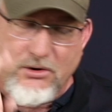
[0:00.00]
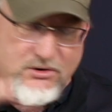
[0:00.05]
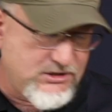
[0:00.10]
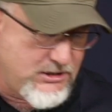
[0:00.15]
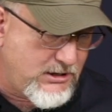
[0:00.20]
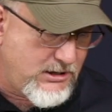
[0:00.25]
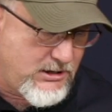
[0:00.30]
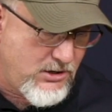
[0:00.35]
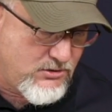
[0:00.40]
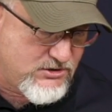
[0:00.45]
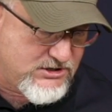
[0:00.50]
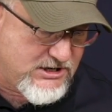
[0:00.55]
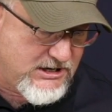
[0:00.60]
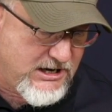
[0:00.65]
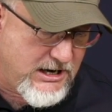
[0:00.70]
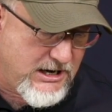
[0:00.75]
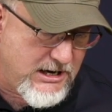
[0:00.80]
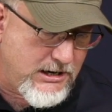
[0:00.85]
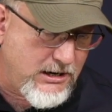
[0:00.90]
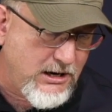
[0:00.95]
key.
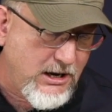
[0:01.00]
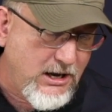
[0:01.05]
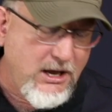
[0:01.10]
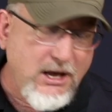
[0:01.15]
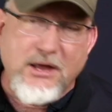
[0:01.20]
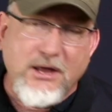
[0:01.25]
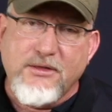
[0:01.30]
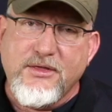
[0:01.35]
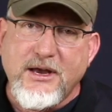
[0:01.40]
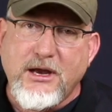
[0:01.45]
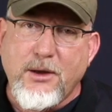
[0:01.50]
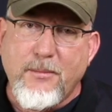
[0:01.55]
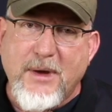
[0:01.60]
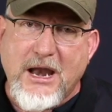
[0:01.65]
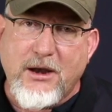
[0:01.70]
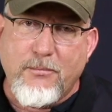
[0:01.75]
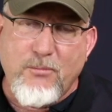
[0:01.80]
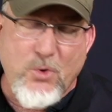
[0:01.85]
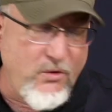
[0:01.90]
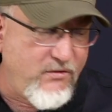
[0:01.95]
Think about a movie that
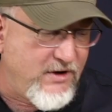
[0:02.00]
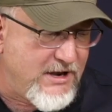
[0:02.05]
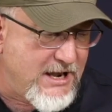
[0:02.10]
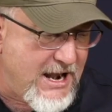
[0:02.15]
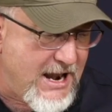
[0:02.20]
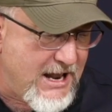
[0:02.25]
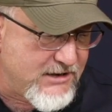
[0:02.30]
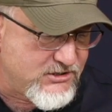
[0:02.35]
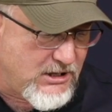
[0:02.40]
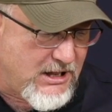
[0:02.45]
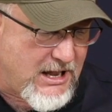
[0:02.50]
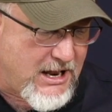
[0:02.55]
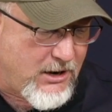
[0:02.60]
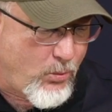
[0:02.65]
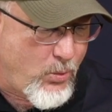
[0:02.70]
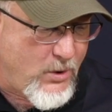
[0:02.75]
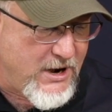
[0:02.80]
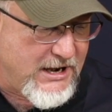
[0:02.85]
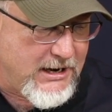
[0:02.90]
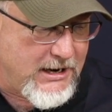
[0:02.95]
has a lot of winning in it.
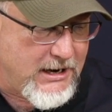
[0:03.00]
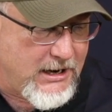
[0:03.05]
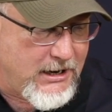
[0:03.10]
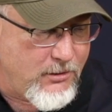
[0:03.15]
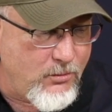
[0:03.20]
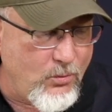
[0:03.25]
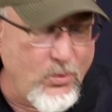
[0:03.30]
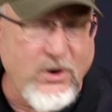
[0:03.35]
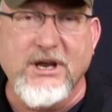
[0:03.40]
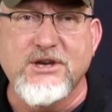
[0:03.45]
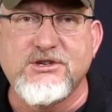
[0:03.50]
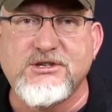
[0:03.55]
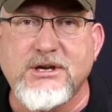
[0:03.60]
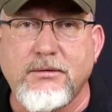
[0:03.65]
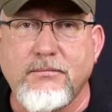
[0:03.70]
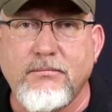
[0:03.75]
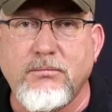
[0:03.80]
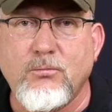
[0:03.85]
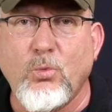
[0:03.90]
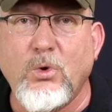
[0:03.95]
What is it? Willy
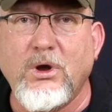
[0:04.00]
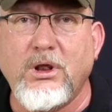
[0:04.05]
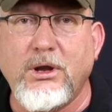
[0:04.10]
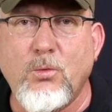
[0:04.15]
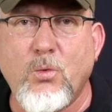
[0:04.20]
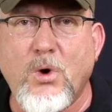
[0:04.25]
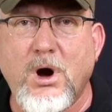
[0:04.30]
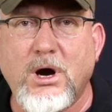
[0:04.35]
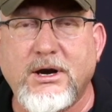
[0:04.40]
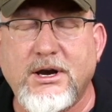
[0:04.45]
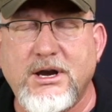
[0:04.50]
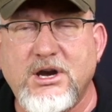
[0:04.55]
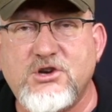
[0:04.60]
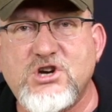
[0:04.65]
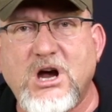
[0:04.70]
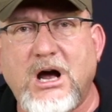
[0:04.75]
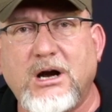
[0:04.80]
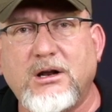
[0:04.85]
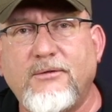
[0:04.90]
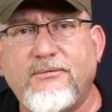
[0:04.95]
Wonka and the Chocolate
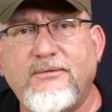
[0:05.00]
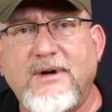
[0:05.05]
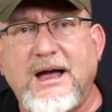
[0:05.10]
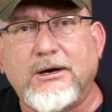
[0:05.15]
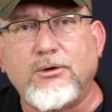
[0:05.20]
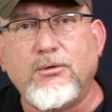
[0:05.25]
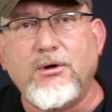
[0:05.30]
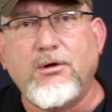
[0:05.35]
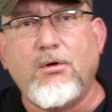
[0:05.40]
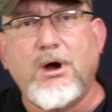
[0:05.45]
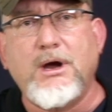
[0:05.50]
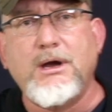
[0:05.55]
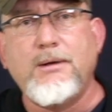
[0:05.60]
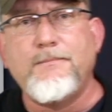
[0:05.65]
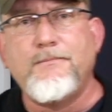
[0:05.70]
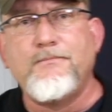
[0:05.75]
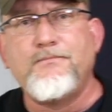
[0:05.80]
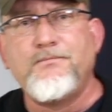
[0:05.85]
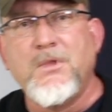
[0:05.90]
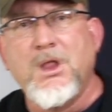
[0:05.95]
Factory, right?
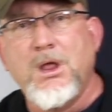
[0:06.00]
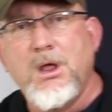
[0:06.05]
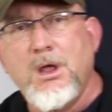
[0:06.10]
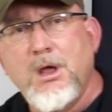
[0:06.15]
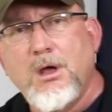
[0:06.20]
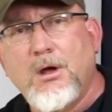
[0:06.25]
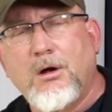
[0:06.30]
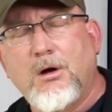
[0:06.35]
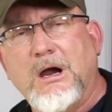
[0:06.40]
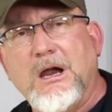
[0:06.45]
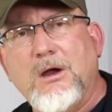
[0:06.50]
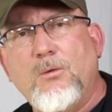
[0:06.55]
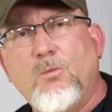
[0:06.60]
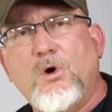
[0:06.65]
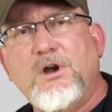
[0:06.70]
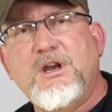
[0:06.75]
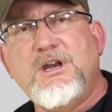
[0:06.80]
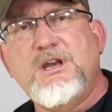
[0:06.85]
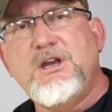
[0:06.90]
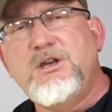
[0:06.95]
All right, what did he
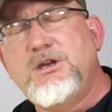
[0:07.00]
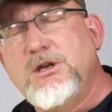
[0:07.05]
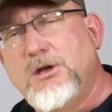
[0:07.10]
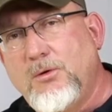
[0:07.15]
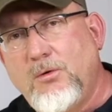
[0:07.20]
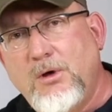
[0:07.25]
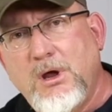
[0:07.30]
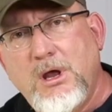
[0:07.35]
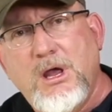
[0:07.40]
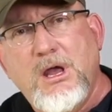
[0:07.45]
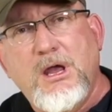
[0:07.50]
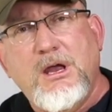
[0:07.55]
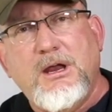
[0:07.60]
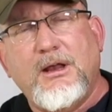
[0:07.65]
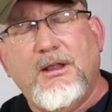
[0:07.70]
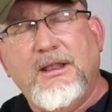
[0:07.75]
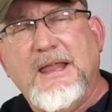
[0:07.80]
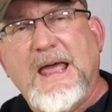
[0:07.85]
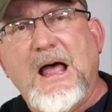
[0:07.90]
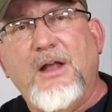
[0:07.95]
do? He allowed
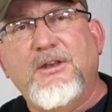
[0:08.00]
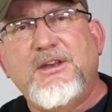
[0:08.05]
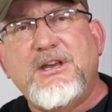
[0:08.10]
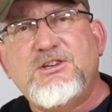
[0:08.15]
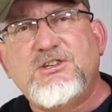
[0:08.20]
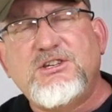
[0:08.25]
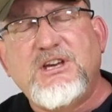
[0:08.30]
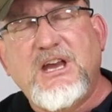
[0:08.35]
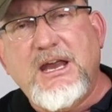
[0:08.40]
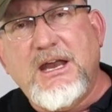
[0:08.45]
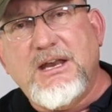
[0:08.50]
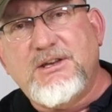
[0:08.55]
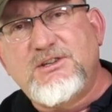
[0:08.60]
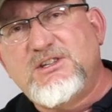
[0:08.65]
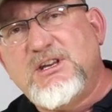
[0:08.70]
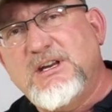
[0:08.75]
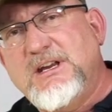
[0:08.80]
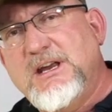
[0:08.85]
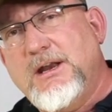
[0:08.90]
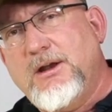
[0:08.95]
these kids to get a
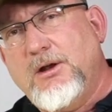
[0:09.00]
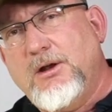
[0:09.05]
golden